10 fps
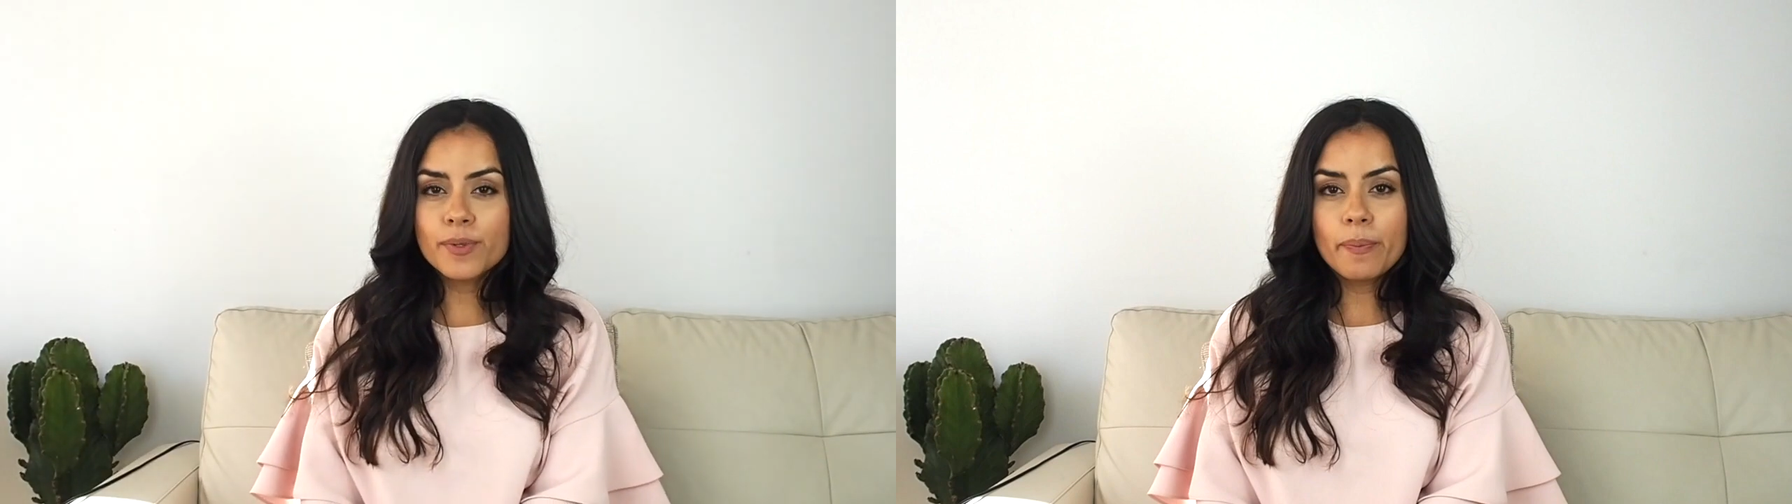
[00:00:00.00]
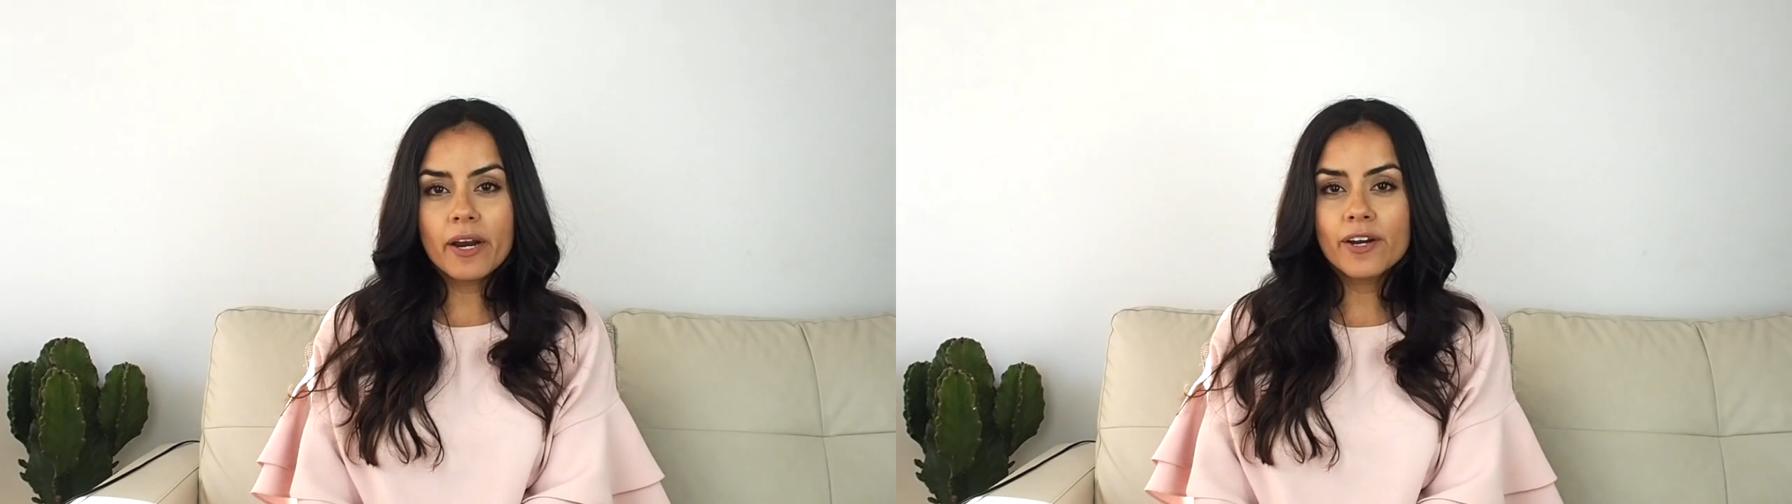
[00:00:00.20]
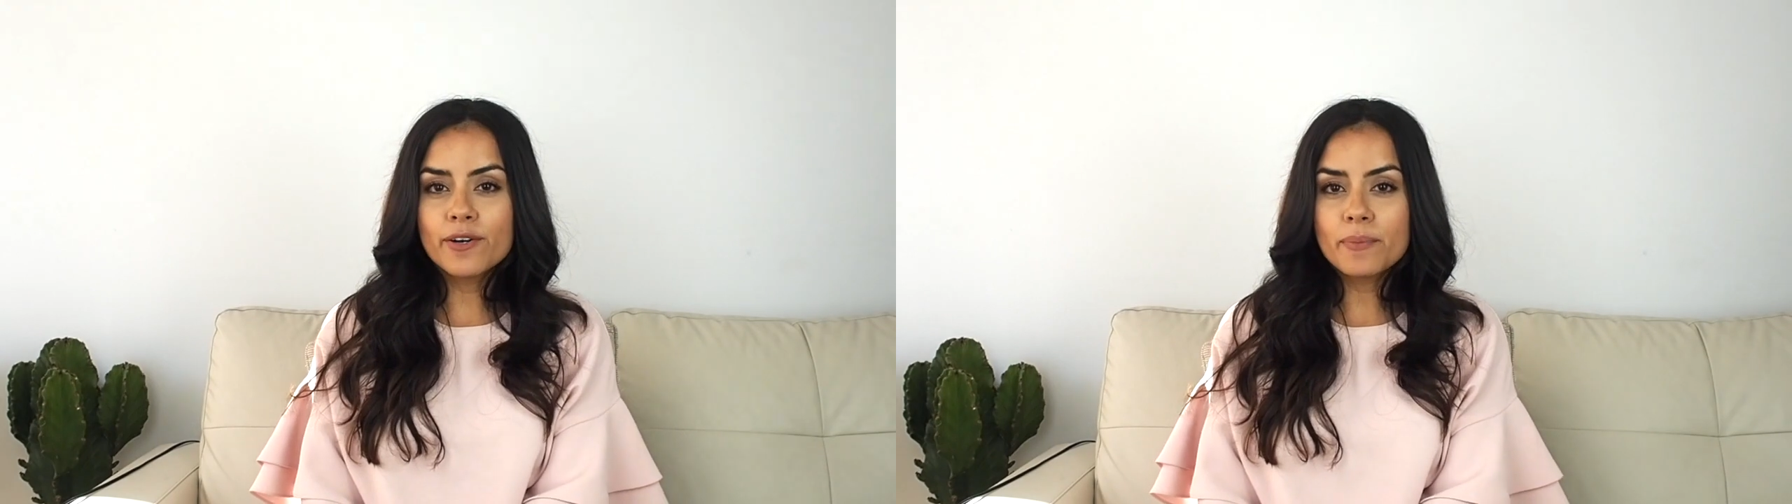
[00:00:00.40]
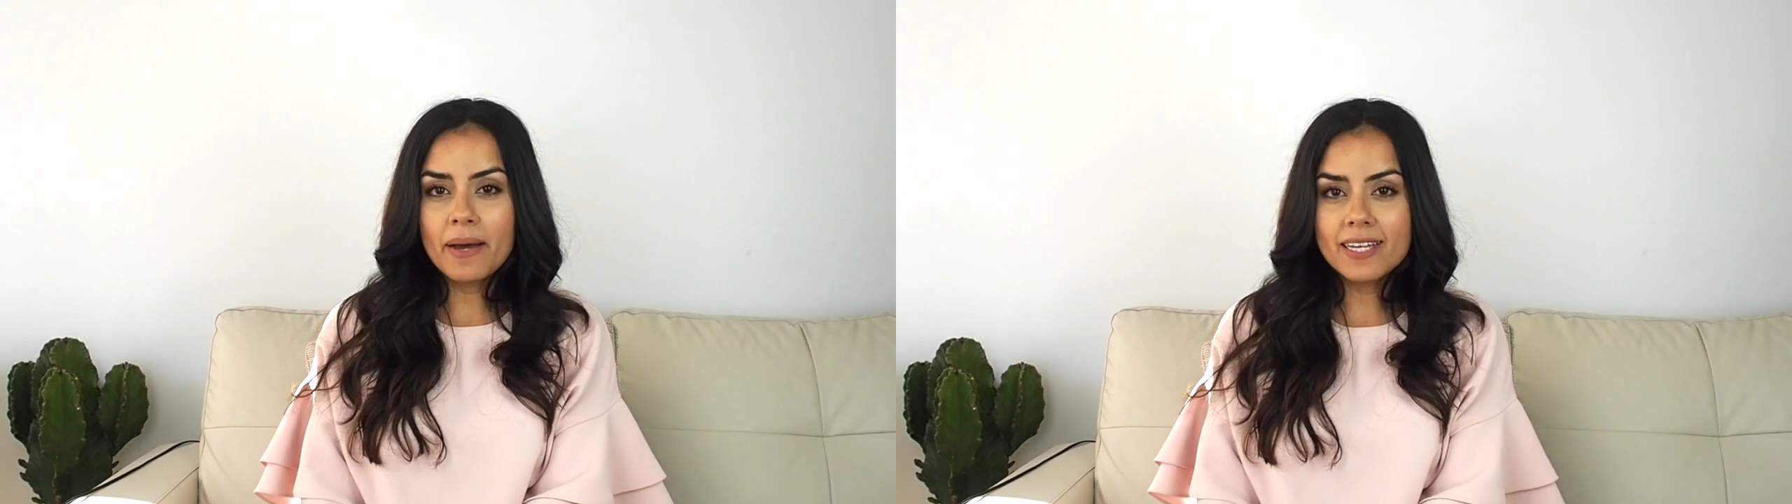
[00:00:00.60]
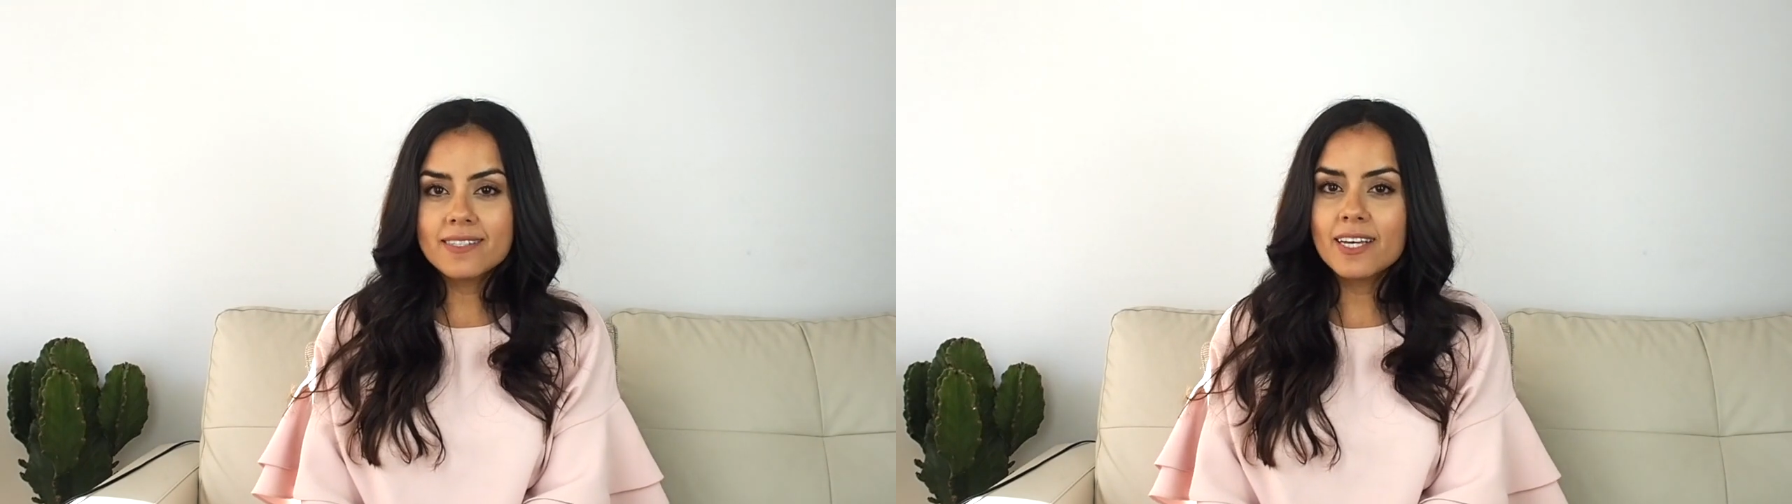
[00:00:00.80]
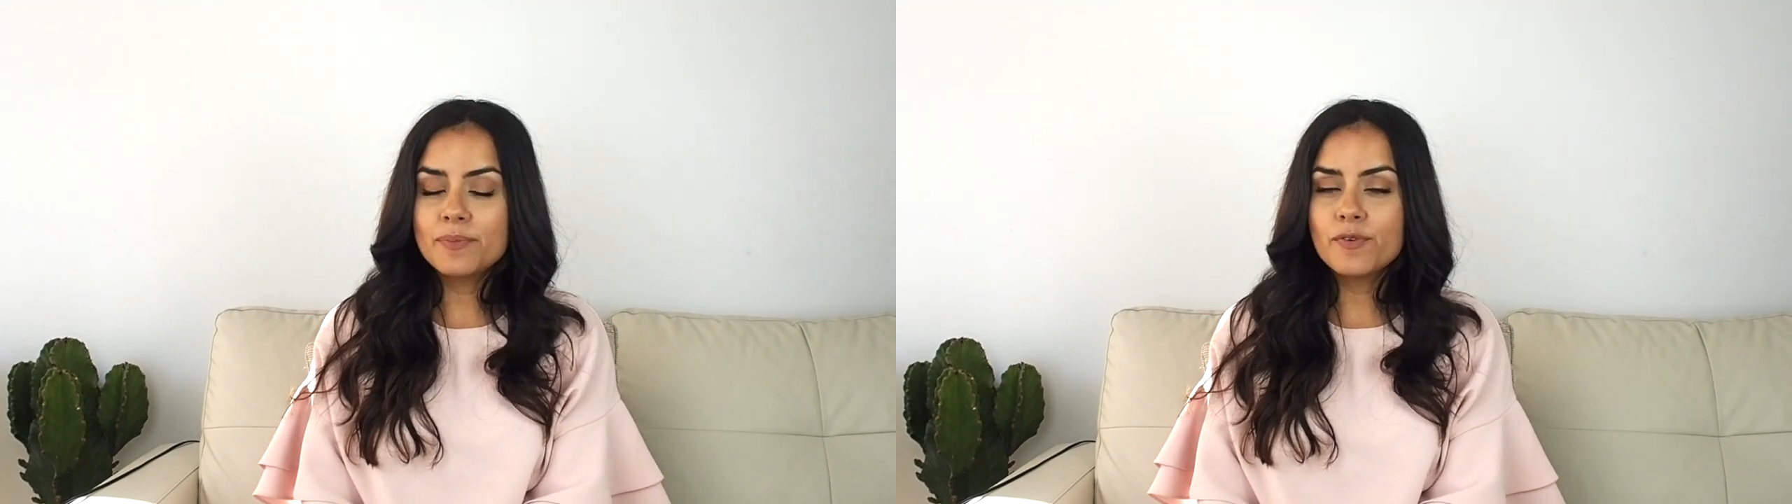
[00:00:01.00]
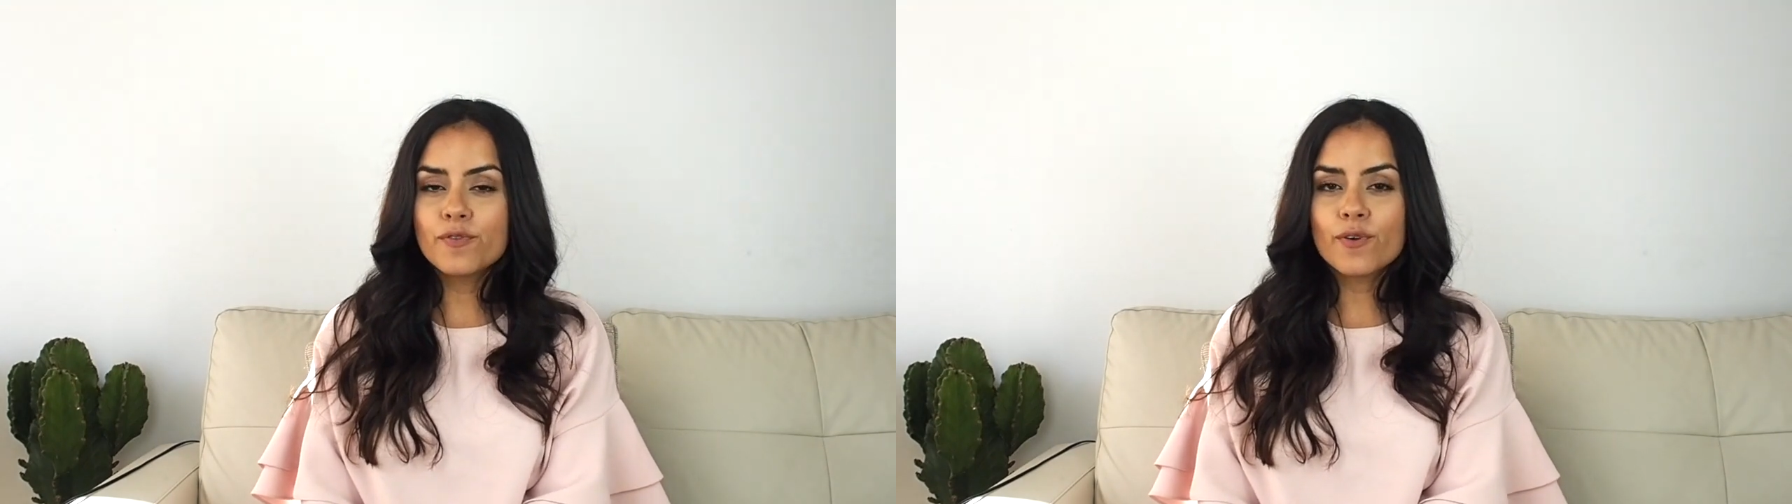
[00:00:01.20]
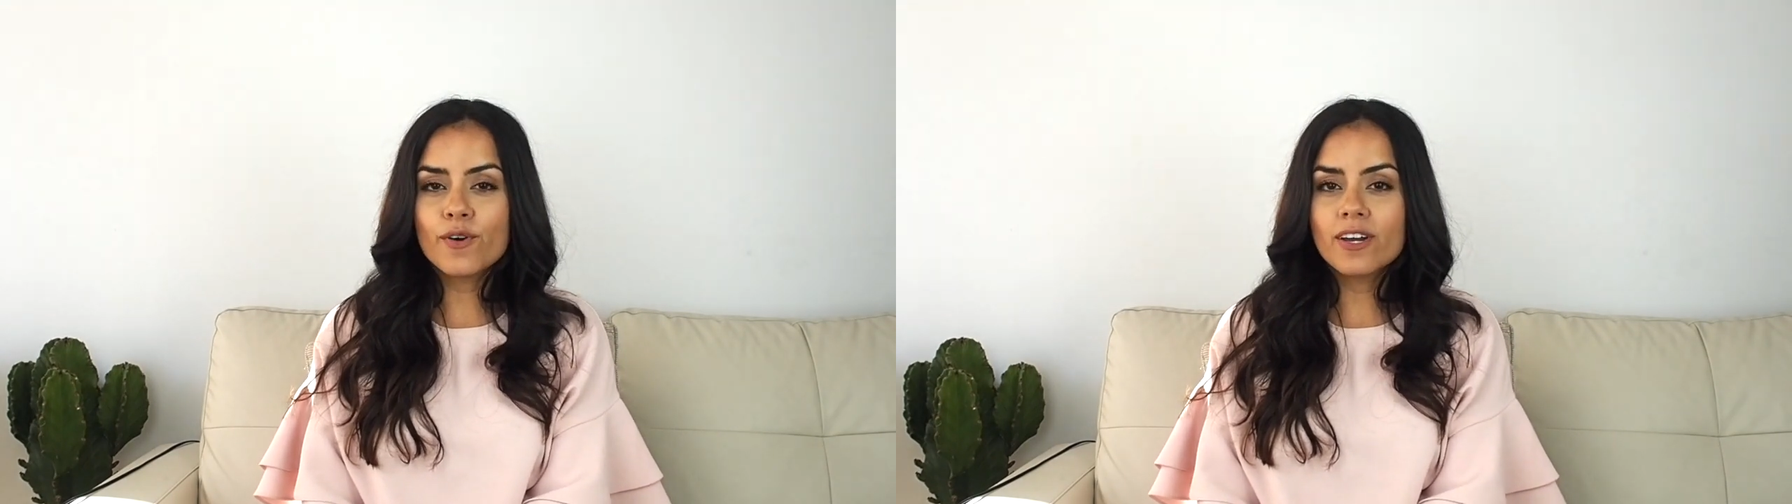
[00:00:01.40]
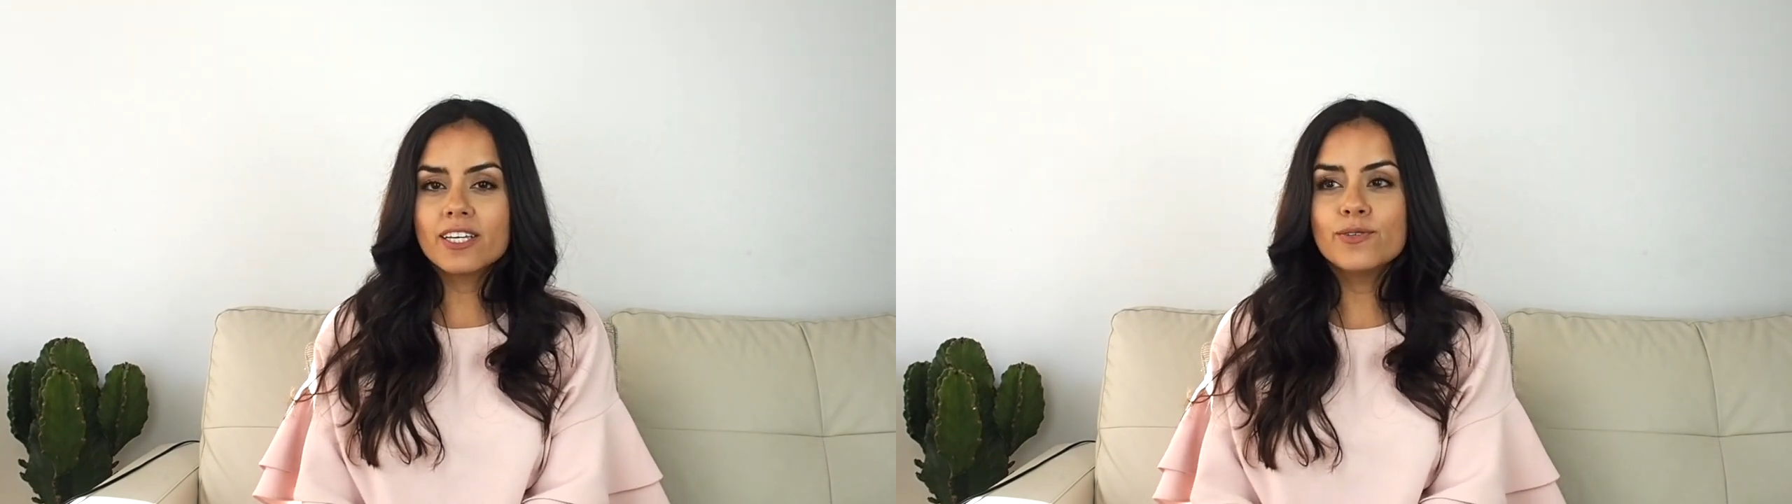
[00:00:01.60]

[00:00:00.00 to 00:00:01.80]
prepare your mindset before